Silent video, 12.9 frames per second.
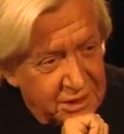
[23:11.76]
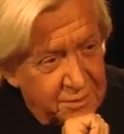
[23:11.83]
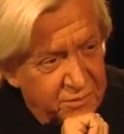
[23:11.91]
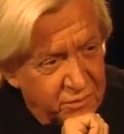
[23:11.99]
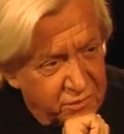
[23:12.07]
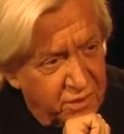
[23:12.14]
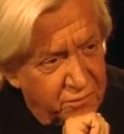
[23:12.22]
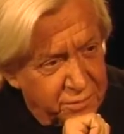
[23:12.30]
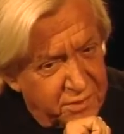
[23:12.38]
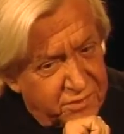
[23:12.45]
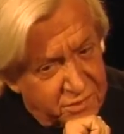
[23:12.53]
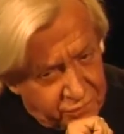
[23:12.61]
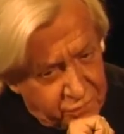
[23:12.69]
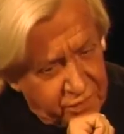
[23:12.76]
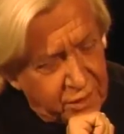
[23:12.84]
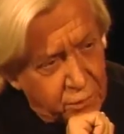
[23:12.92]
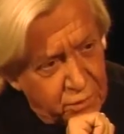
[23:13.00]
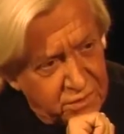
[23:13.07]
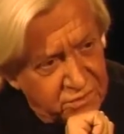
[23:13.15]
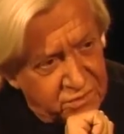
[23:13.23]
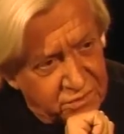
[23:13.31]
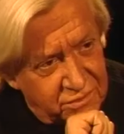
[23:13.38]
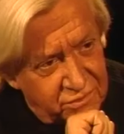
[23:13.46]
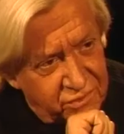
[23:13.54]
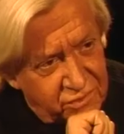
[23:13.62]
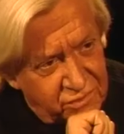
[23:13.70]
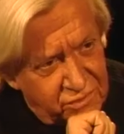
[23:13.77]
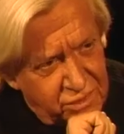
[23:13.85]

keeps herself busy for that reason, don't you?